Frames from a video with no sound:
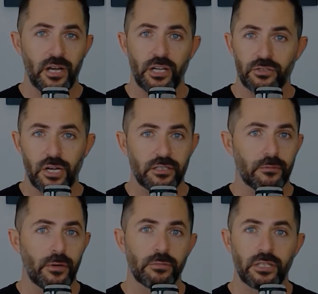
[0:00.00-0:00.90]
contractor,
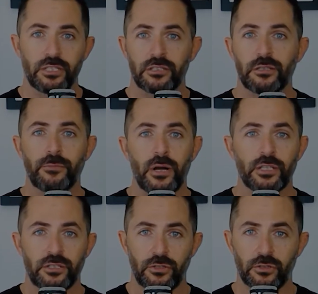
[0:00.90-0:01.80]
public adjuster,
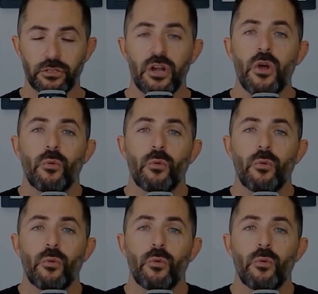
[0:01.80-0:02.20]
policyholder.